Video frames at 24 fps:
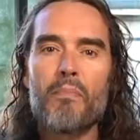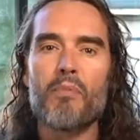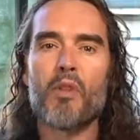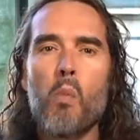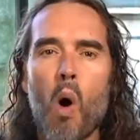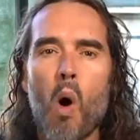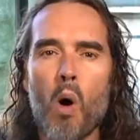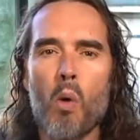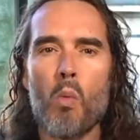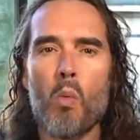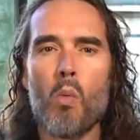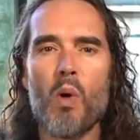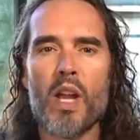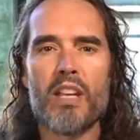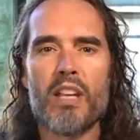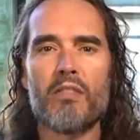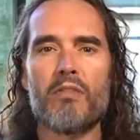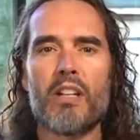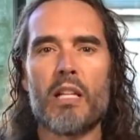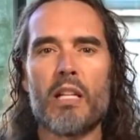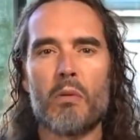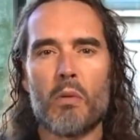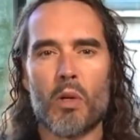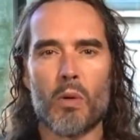What we
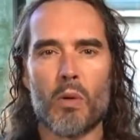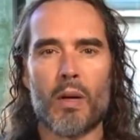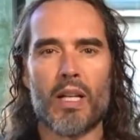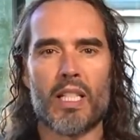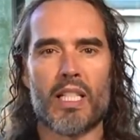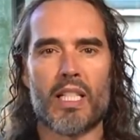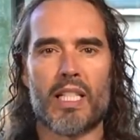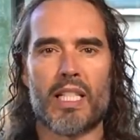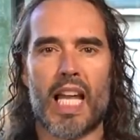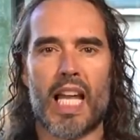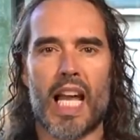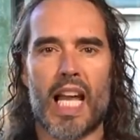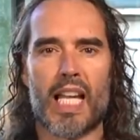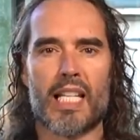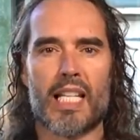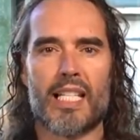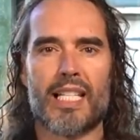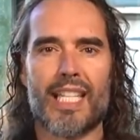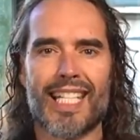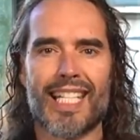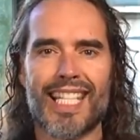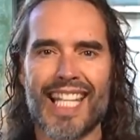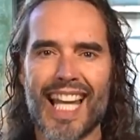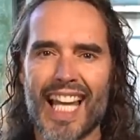really want to understand
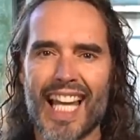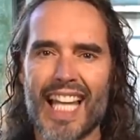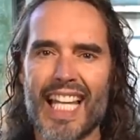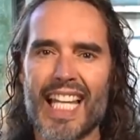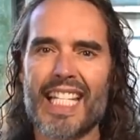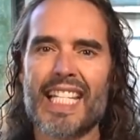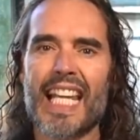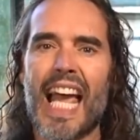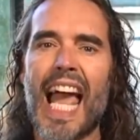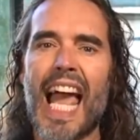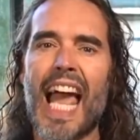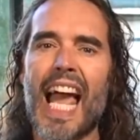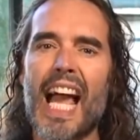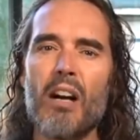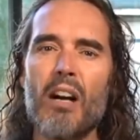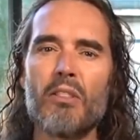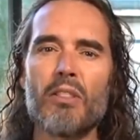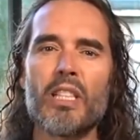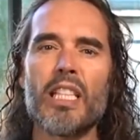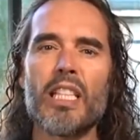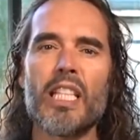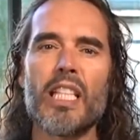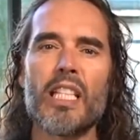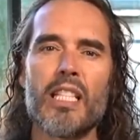today is, how
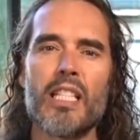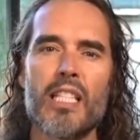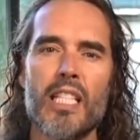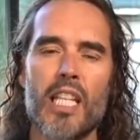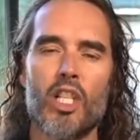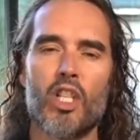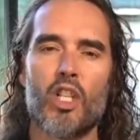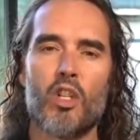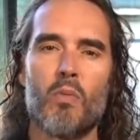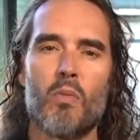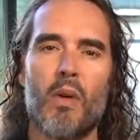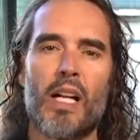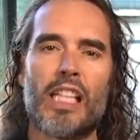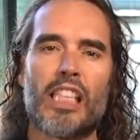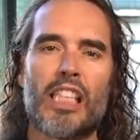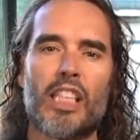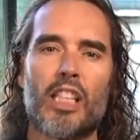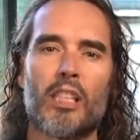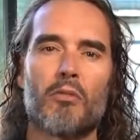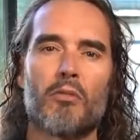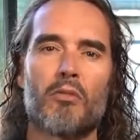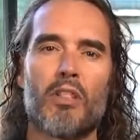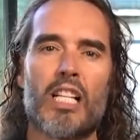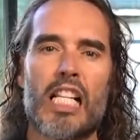did this
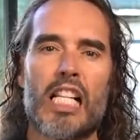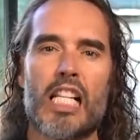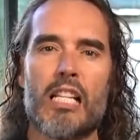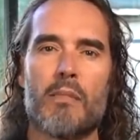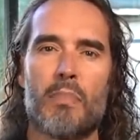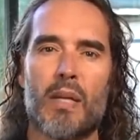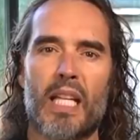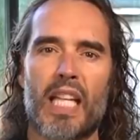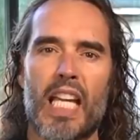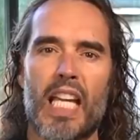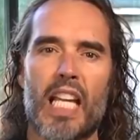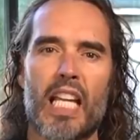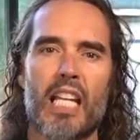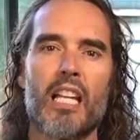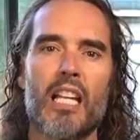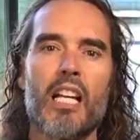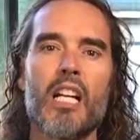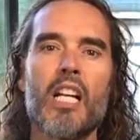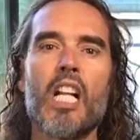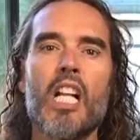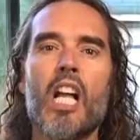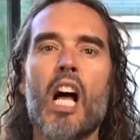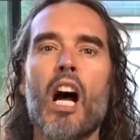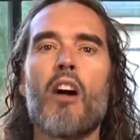situation really begin?
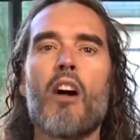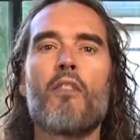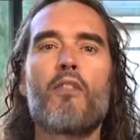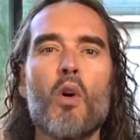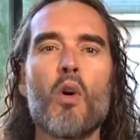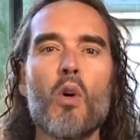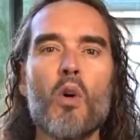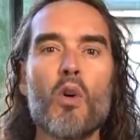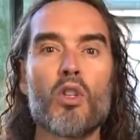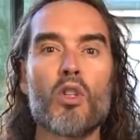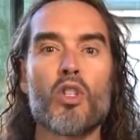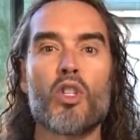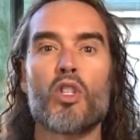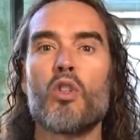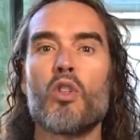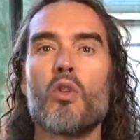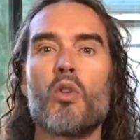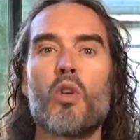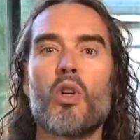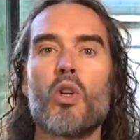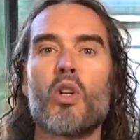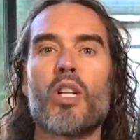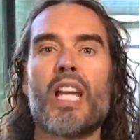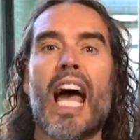Of course, you
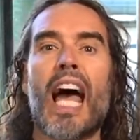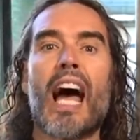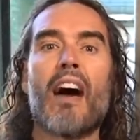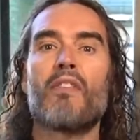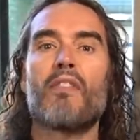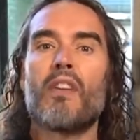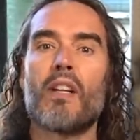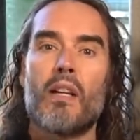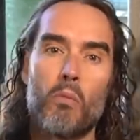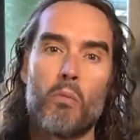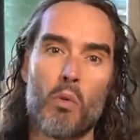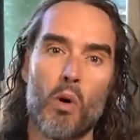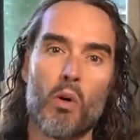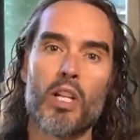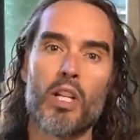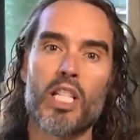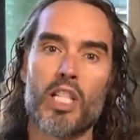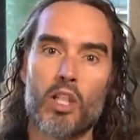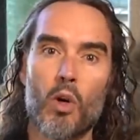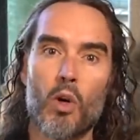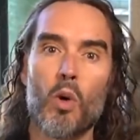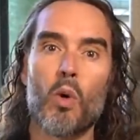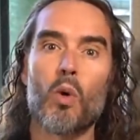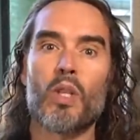could have what is
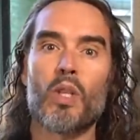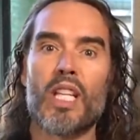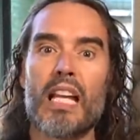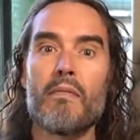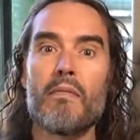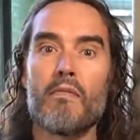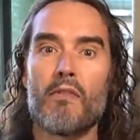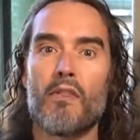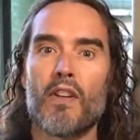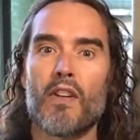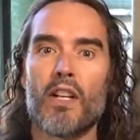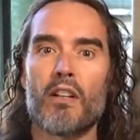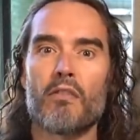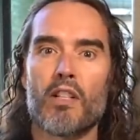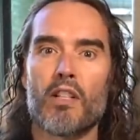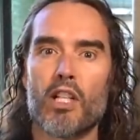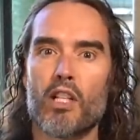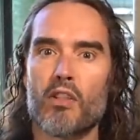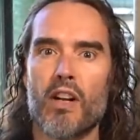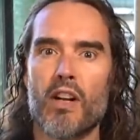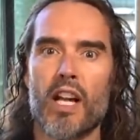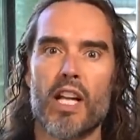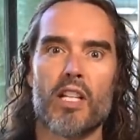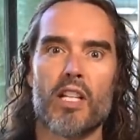called infinite
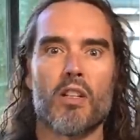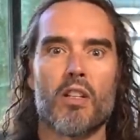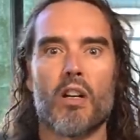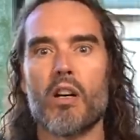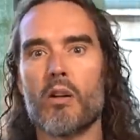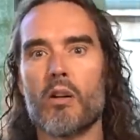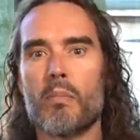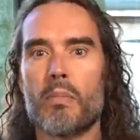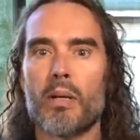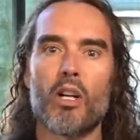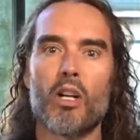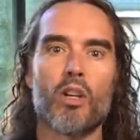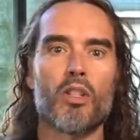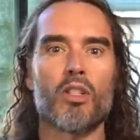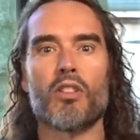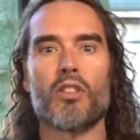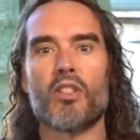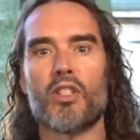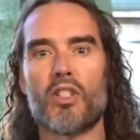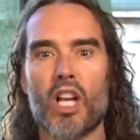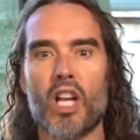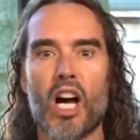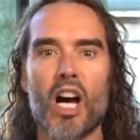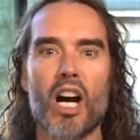regress. Oh, because of
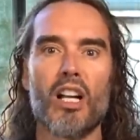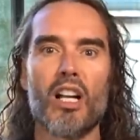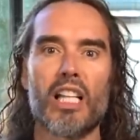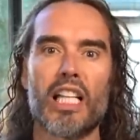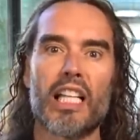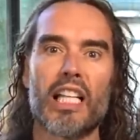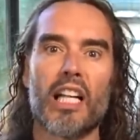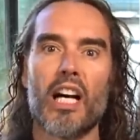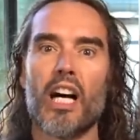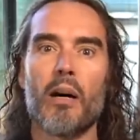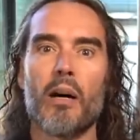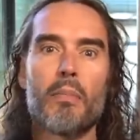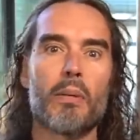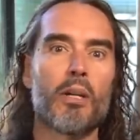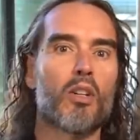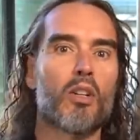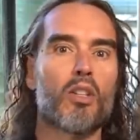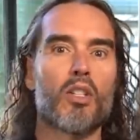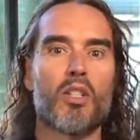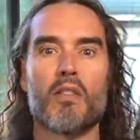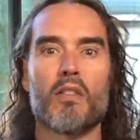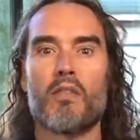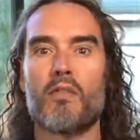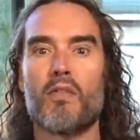Stalin. Oh,
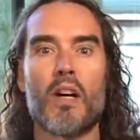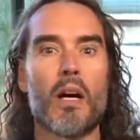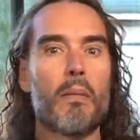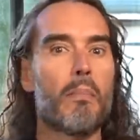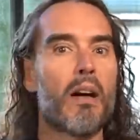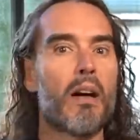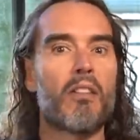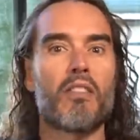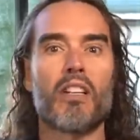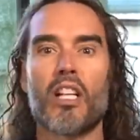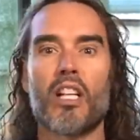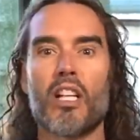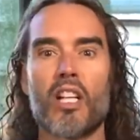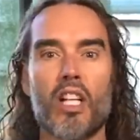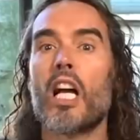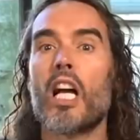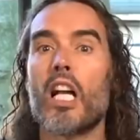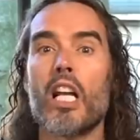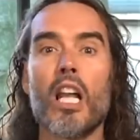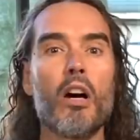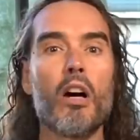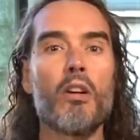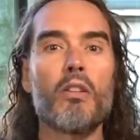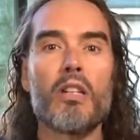because of American
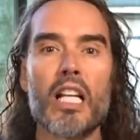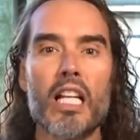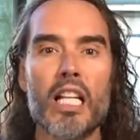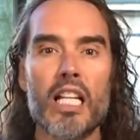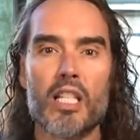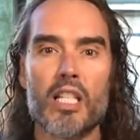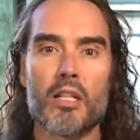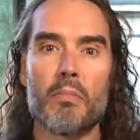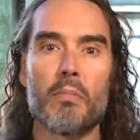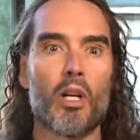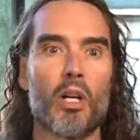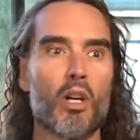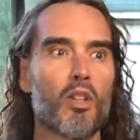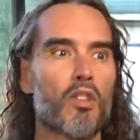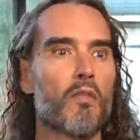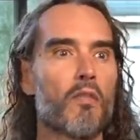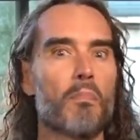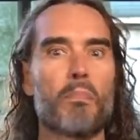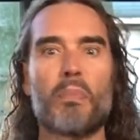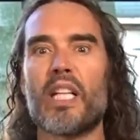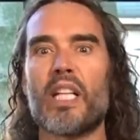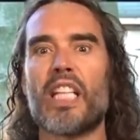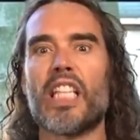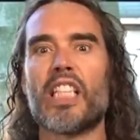colonialism. Because of
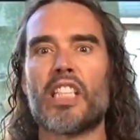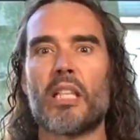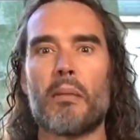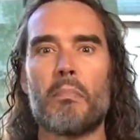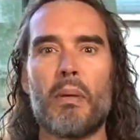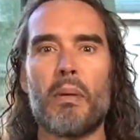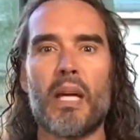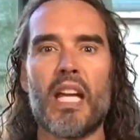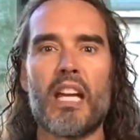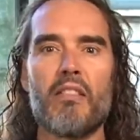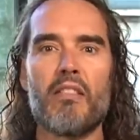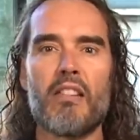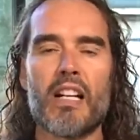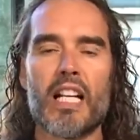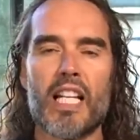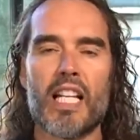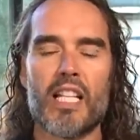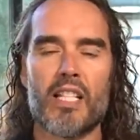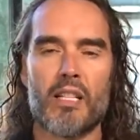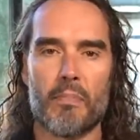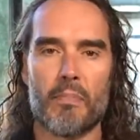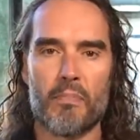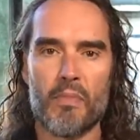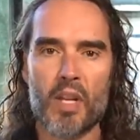British
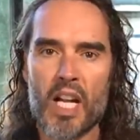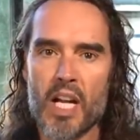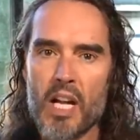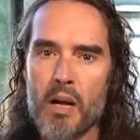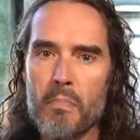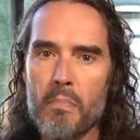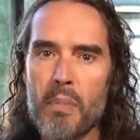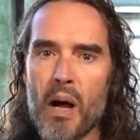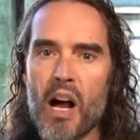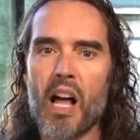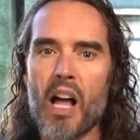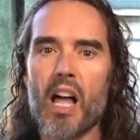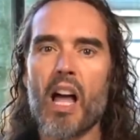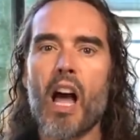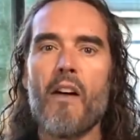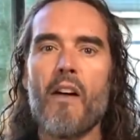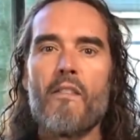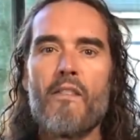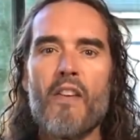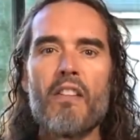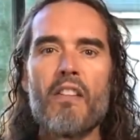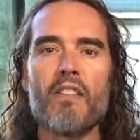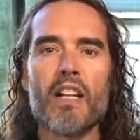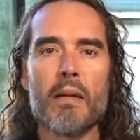imperialism. But a
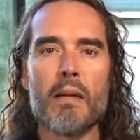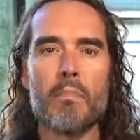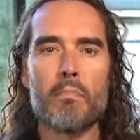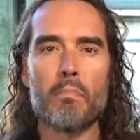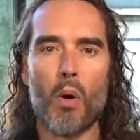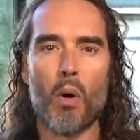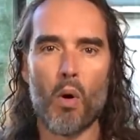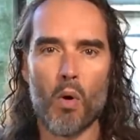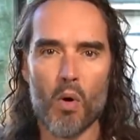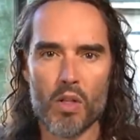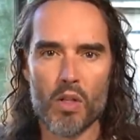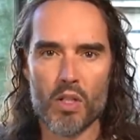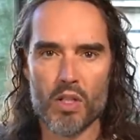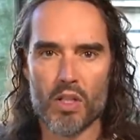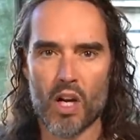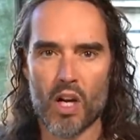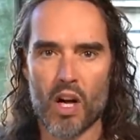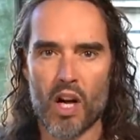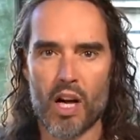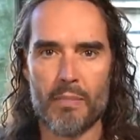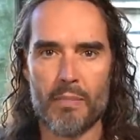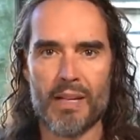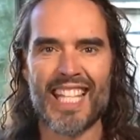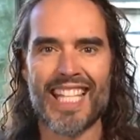very important
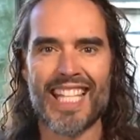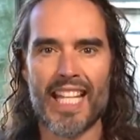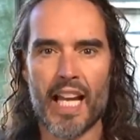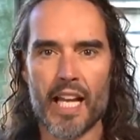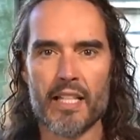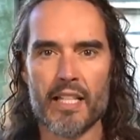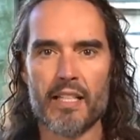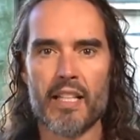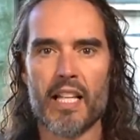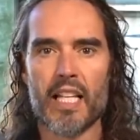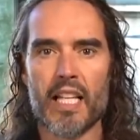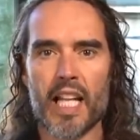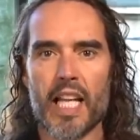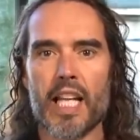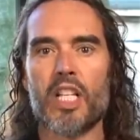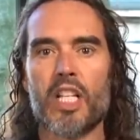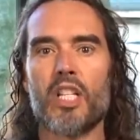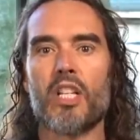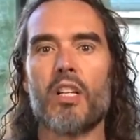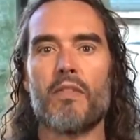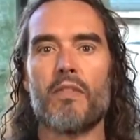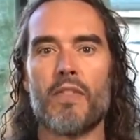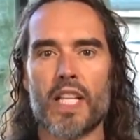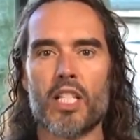time in the
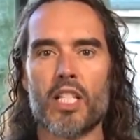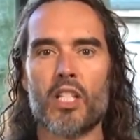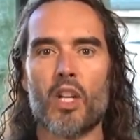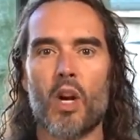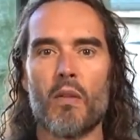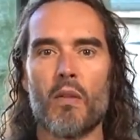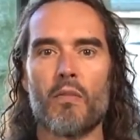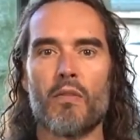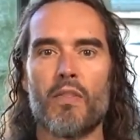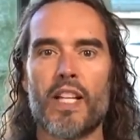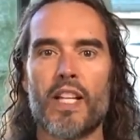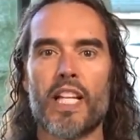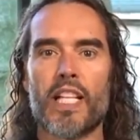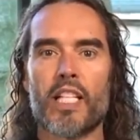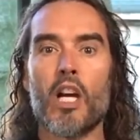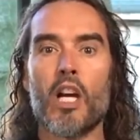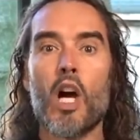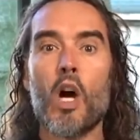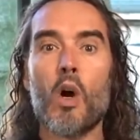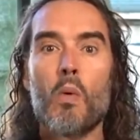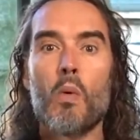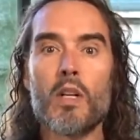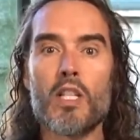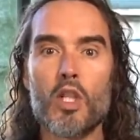escalation of this conflict
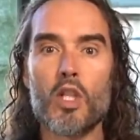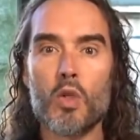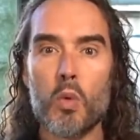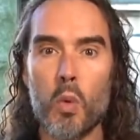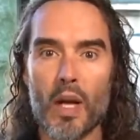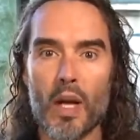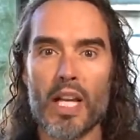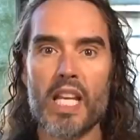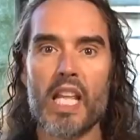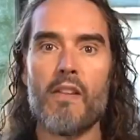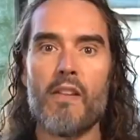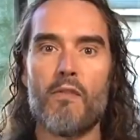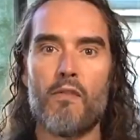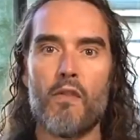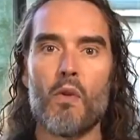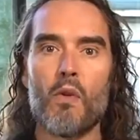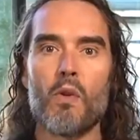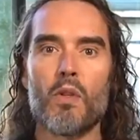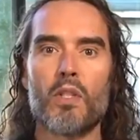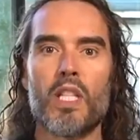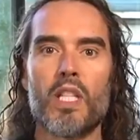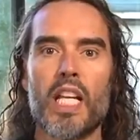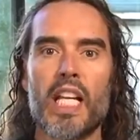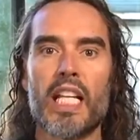was
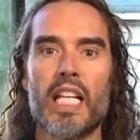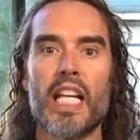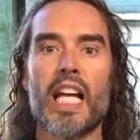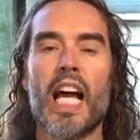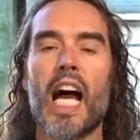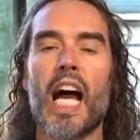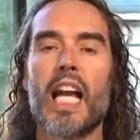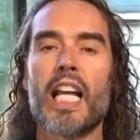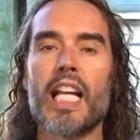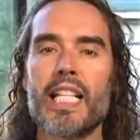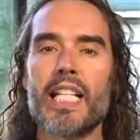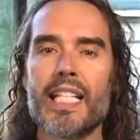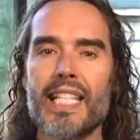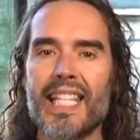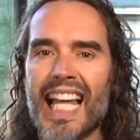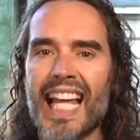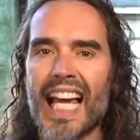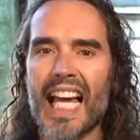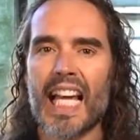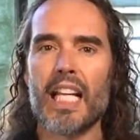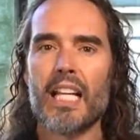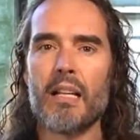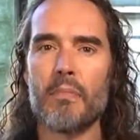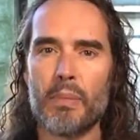2014. And it's
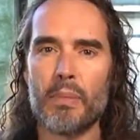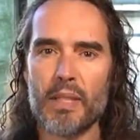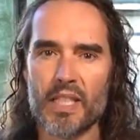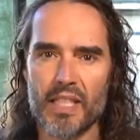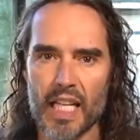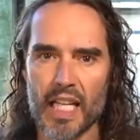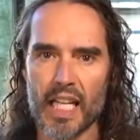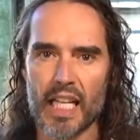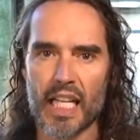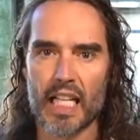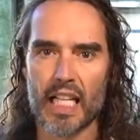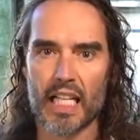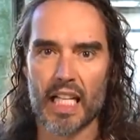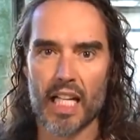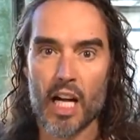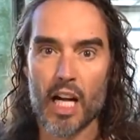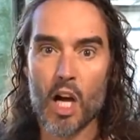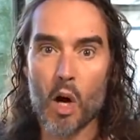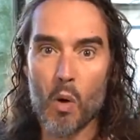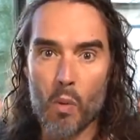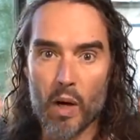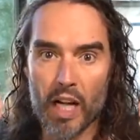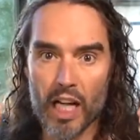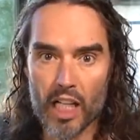that in particular
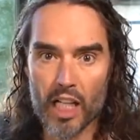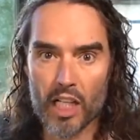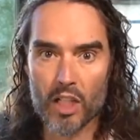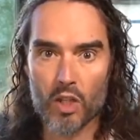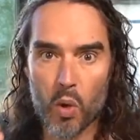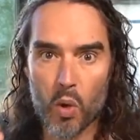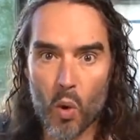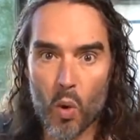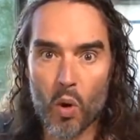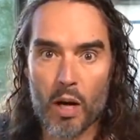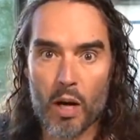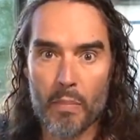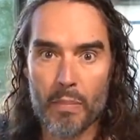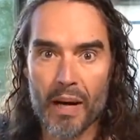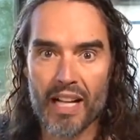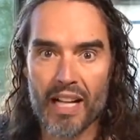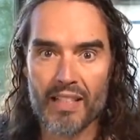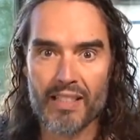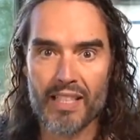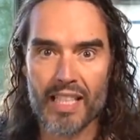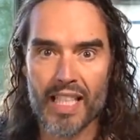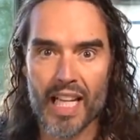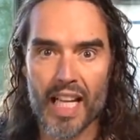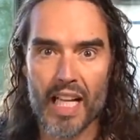we're going to talk about
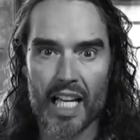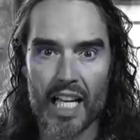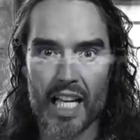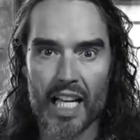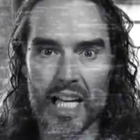today.